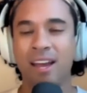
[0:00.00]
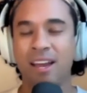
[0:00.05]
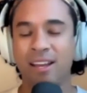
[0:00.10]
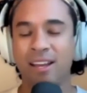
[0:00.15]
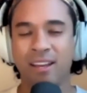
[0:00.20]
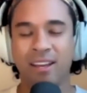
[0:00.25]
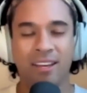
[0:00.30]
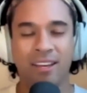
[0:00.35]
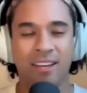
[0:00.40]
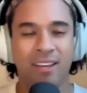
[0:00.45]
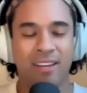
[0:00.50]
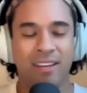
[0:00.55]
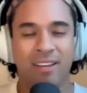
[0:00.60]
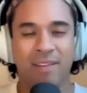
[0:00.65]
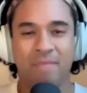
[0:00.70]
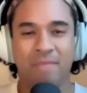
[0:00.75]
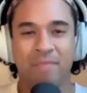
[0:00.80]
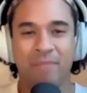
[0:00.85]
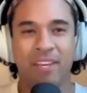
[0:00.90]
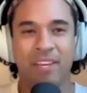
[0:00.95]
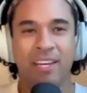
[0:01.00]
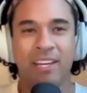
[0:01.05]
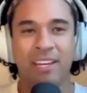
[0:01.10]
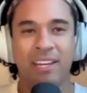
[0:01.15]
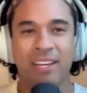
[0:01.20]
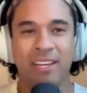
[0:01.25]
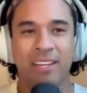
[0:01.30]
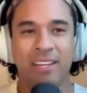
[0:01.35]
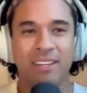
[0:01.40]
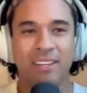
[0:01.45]
like
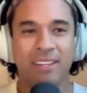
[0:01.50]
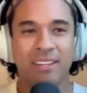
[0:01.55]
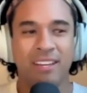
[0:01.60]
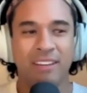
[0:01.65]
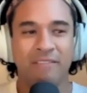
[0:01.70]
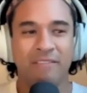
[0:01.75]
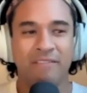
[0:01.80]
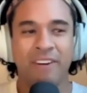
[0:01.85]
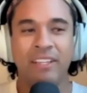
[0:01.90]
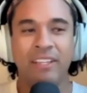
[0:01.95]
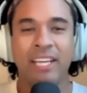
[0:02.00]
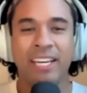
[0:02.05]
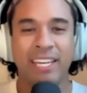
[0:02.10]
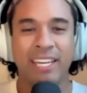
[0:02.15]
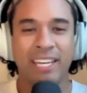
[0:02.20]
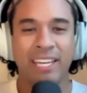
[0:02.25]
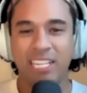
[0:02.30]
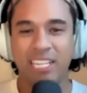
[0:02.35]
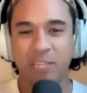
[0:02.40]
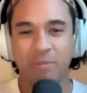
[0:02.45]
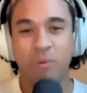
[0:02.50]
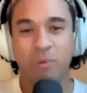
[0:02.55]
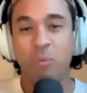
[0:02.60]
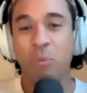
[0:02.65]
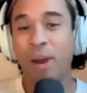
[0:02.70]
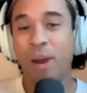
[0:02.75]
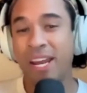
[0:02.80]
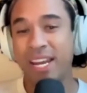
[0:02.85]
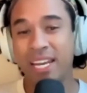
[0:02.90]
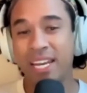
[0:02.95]
it felt like it had just
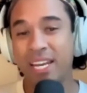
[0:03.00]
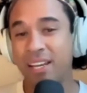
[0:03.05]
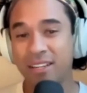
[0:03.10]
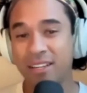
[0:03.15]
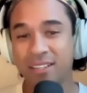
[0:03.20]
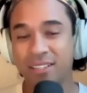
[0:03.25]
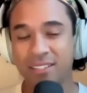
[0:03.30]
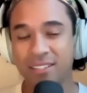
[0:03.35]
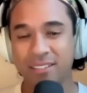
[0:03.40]
been waiting